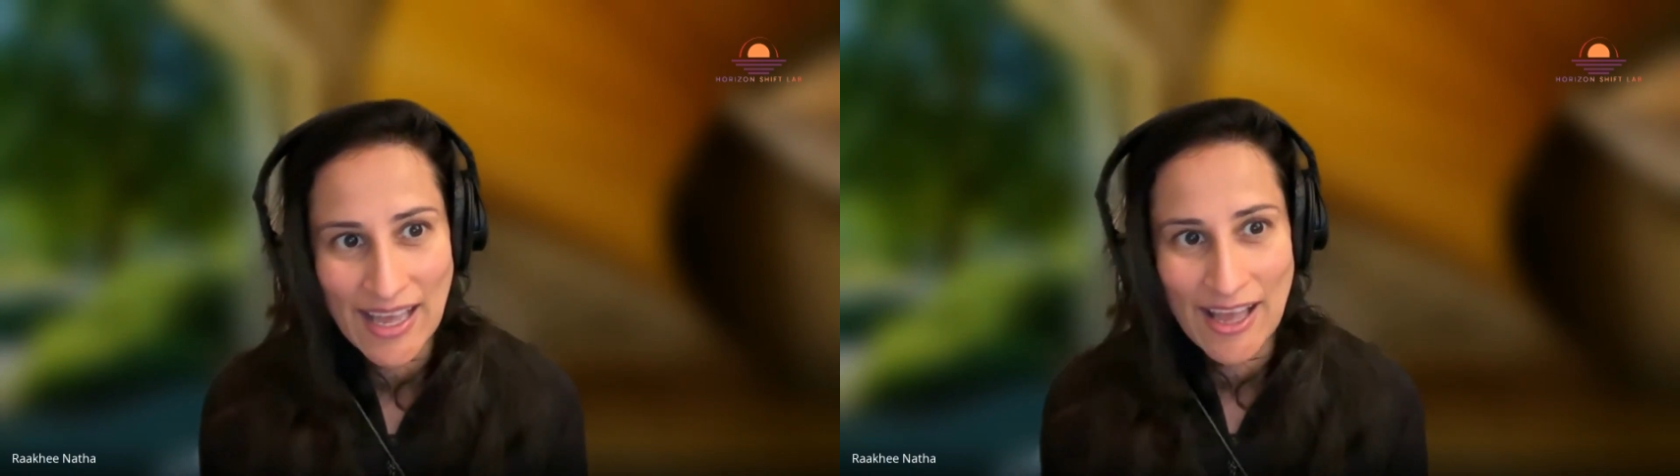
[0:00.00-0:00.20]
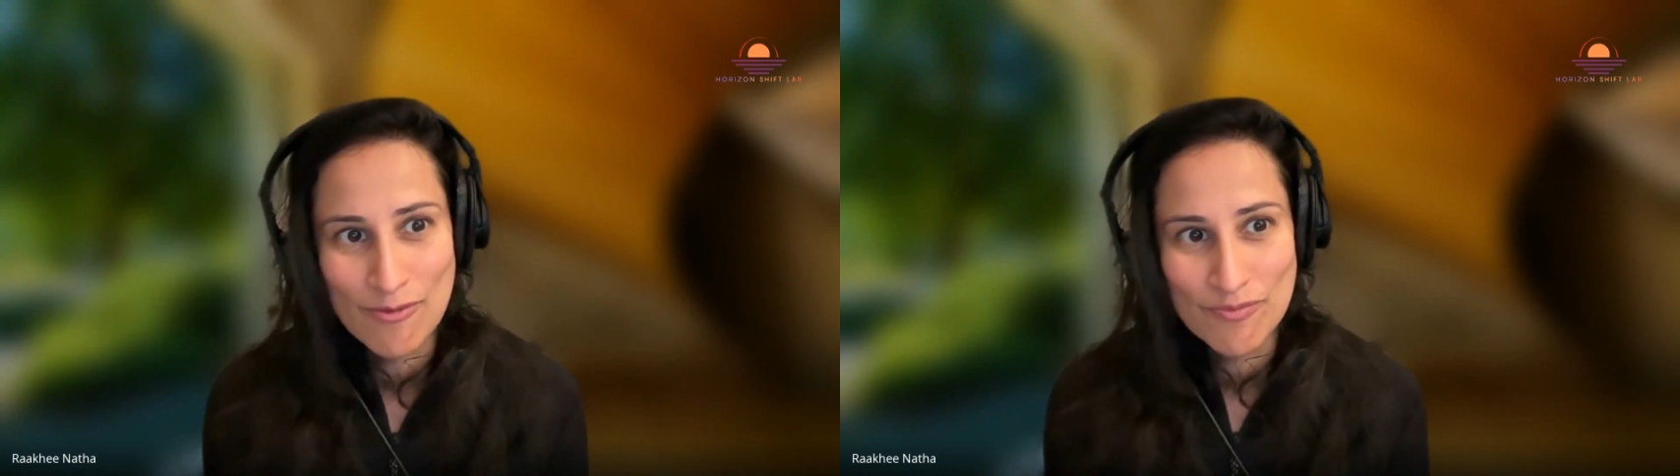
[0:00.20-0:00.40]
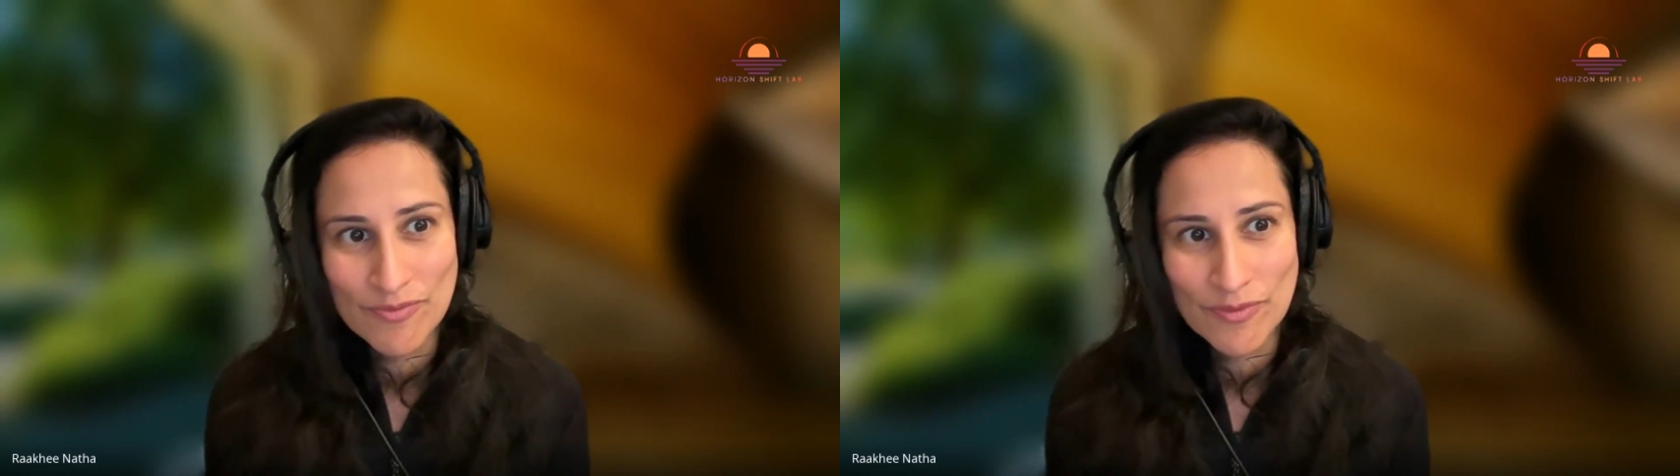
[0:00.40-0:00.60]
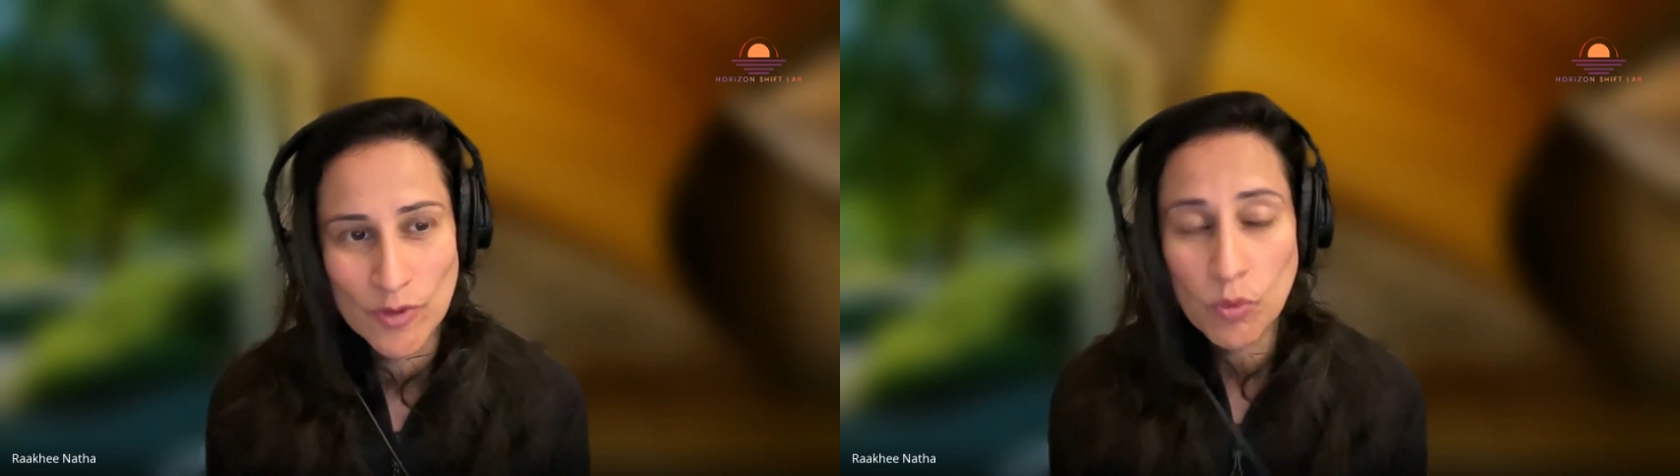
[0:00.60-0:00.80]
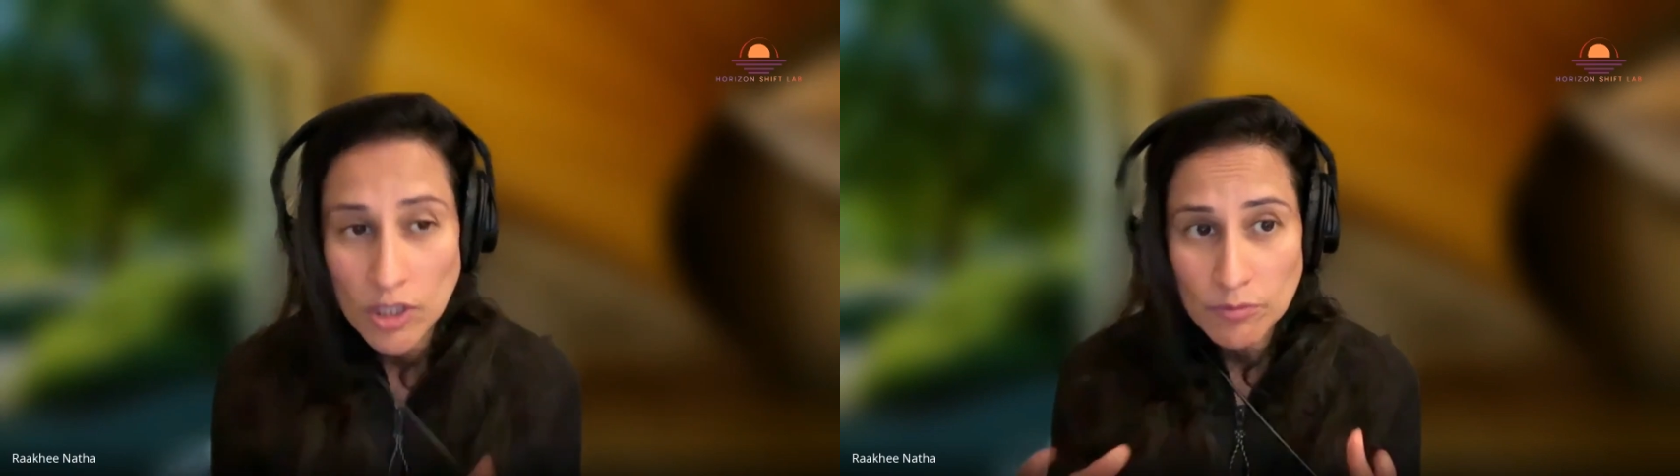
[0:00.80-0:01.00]

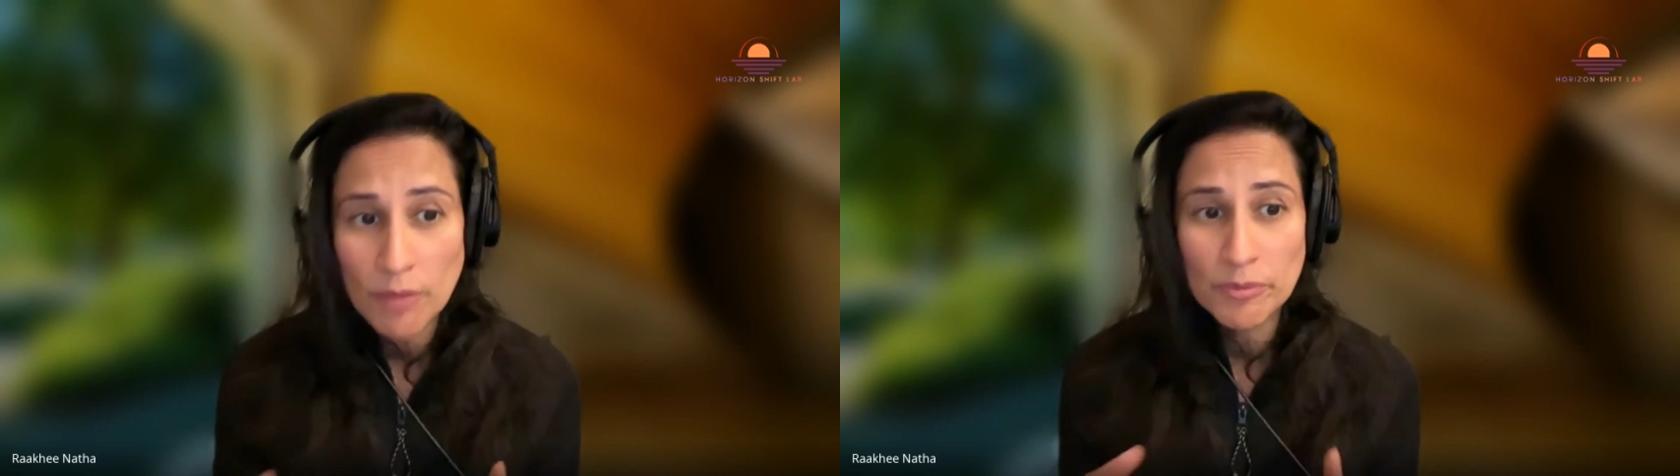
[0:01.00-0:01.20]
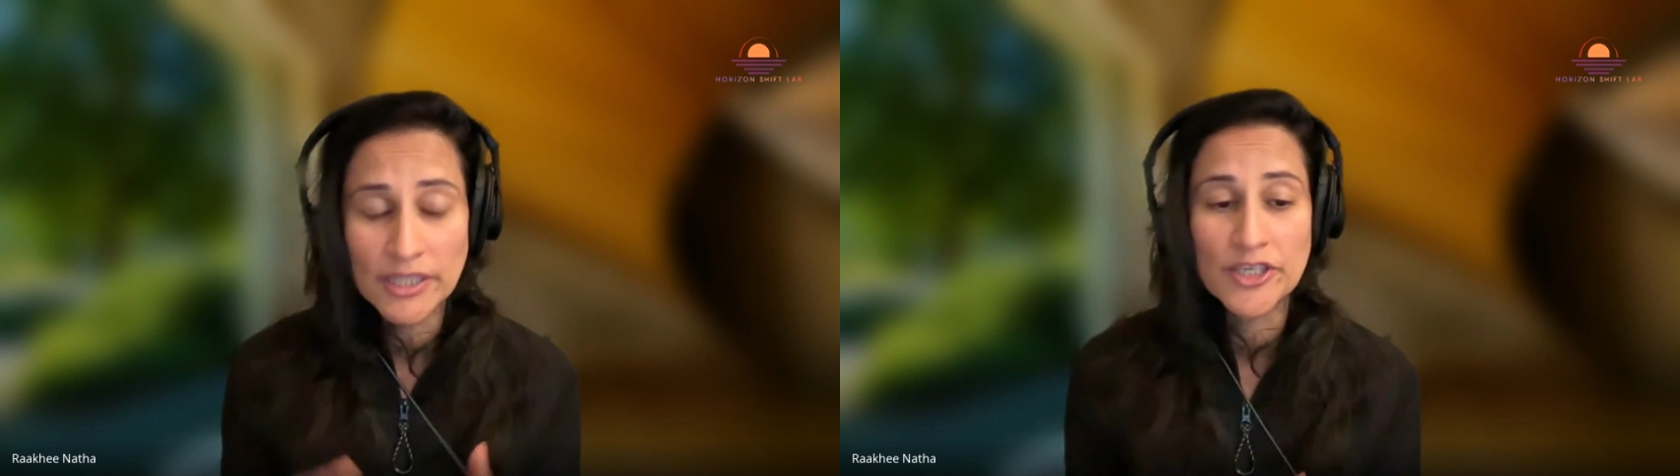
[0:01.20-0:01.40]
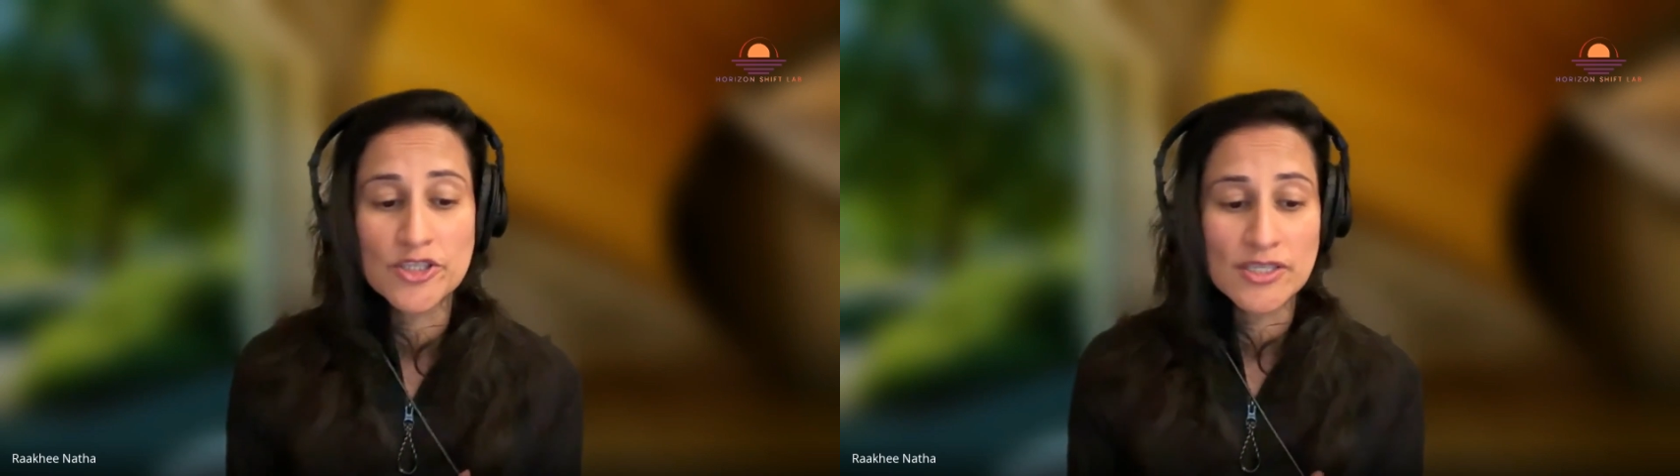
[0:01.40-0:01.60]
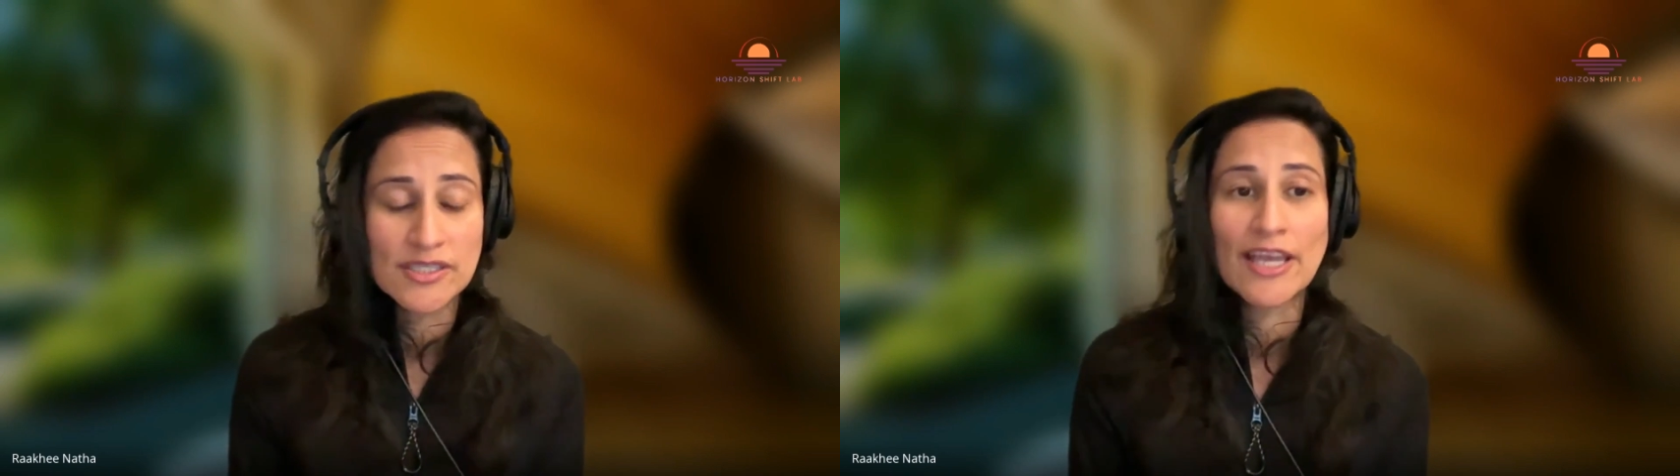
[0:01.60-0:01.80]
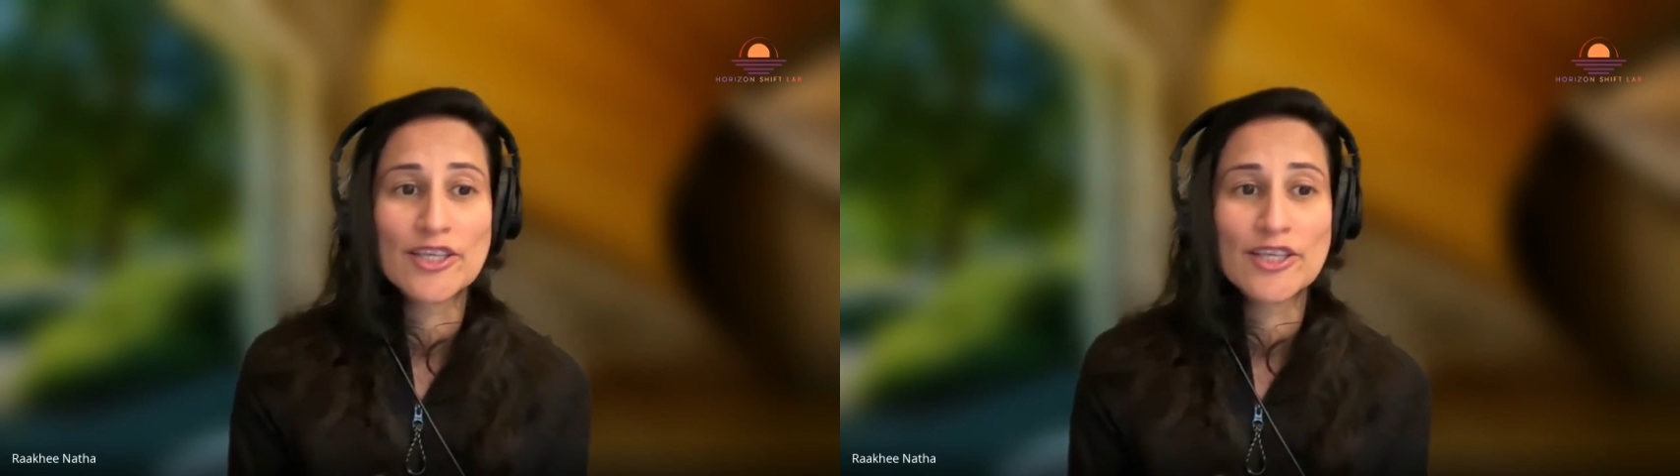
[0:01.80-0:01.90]
The world population is